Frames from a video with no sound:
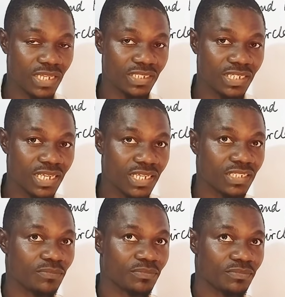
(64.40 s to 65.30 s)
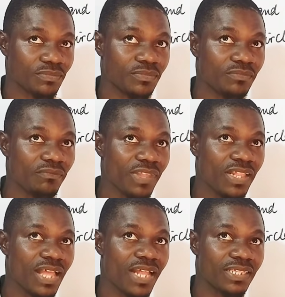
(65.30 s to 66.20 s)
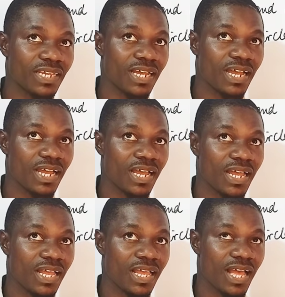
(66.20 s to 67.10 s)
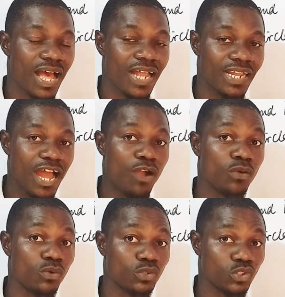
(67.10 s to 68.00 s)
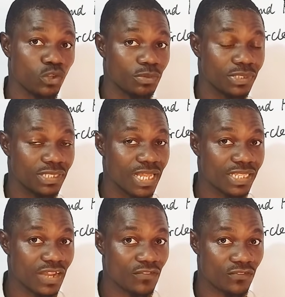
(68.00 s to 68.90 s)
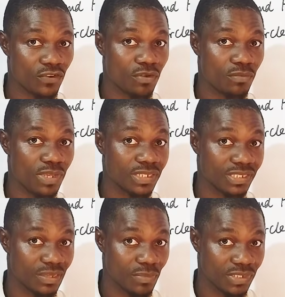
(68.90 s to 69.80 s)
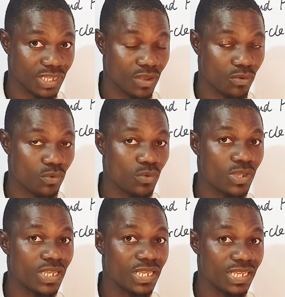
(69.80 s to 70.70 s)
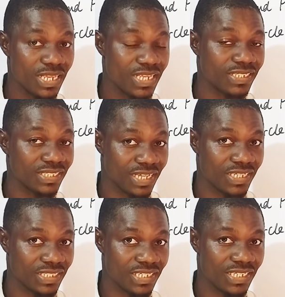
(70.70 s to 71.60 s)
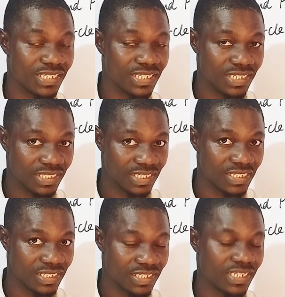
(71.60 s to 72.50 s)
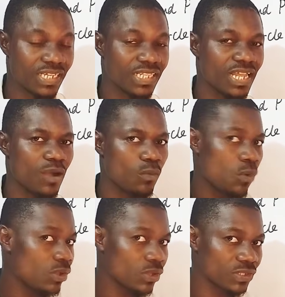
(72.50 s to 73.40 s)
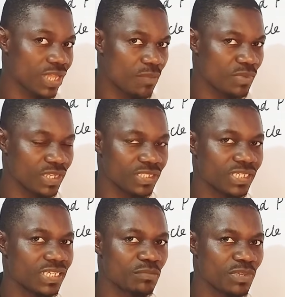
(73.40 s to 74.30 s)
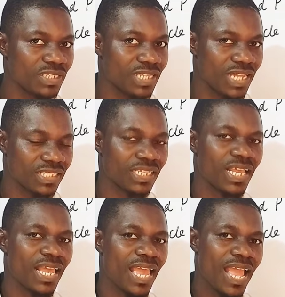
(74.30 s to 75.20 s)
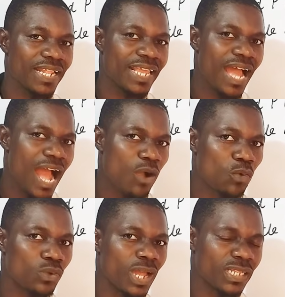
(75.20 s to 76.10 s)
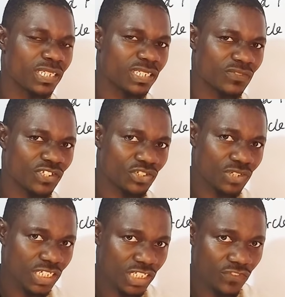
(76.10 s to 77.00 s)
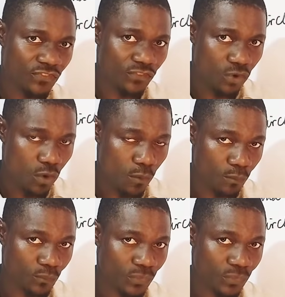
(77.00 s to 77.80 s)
that says that an angle subtended from a semicircle is 90 degrees. Now, what does that mean? It means that any angle that is stretched from